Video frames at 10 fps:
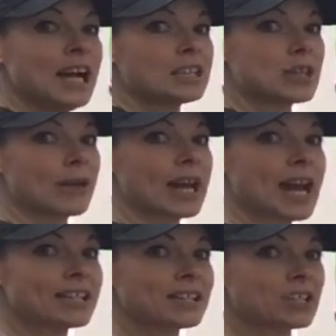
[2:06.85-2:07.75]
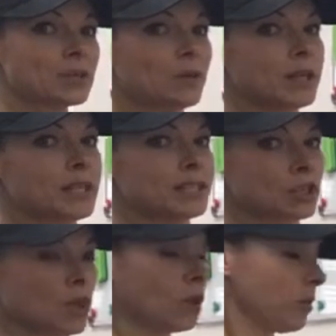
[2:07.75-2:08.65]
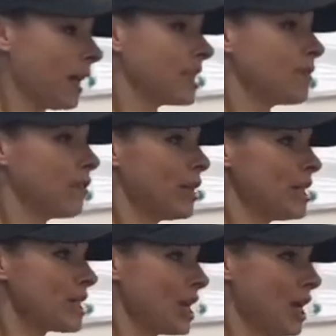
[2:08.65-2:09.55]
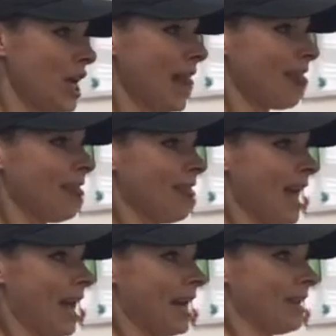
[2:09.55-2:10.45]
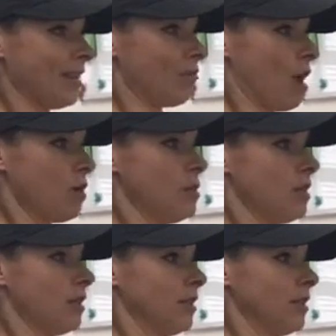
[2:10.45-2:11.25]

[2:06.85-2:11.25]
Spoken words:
So again, squeeze the shoulder blades first, then add the row,